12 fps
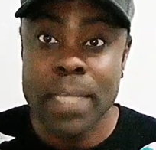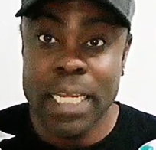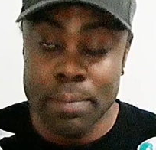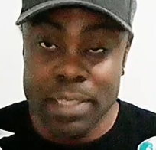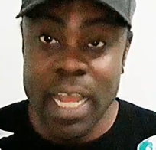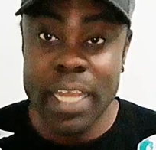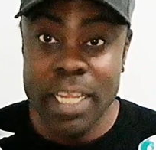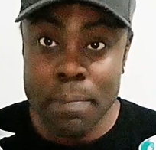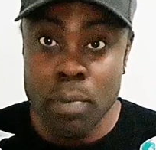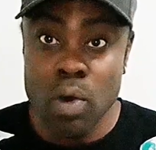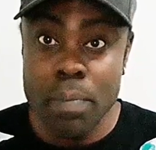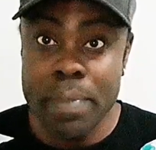And I'm
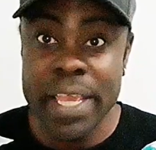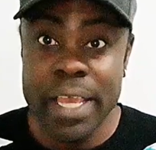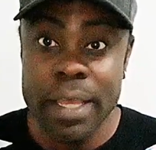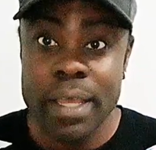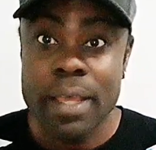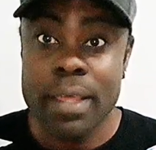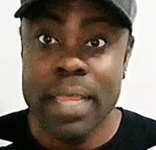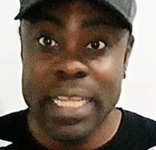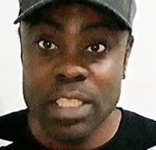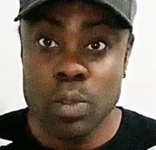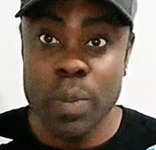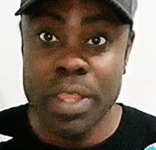talking Bull Bay,
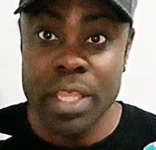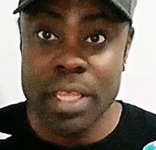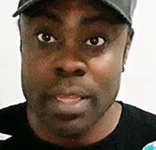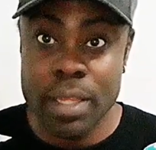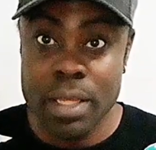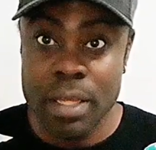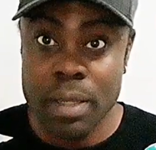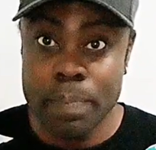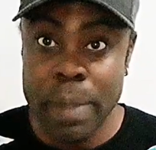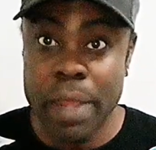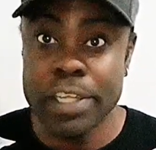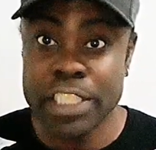that is within
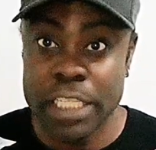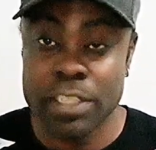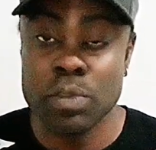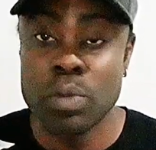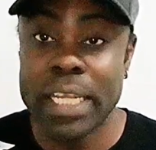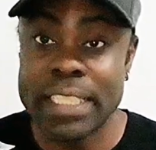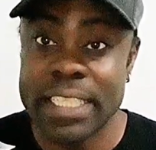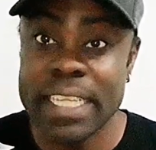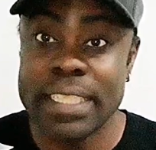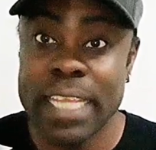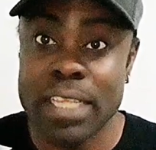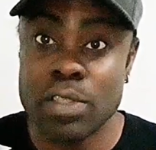the parish that is known as
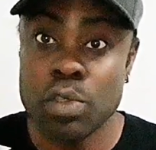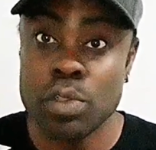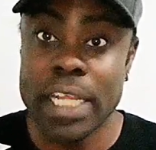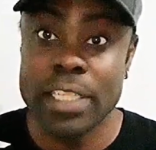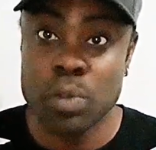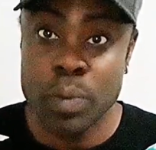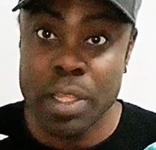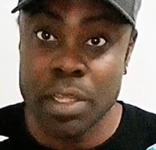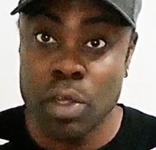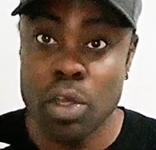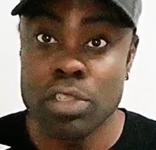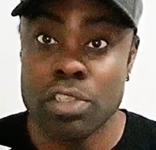Saint Andrew, that is within
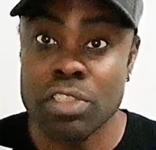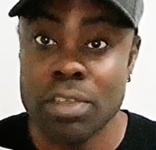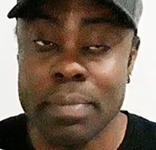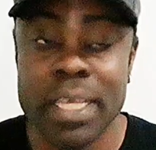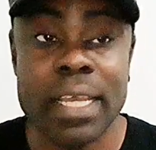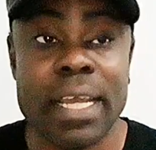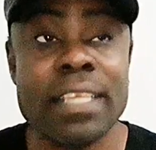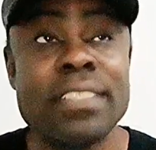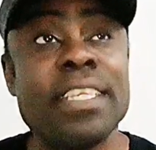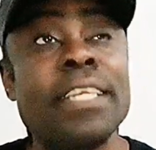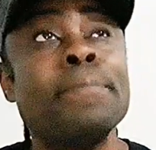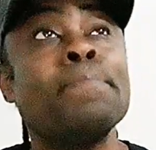the country Jamaica, you
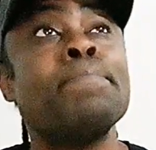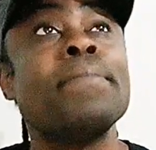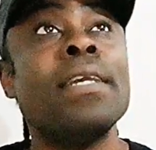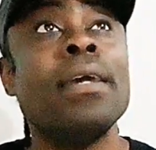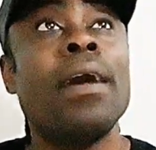see?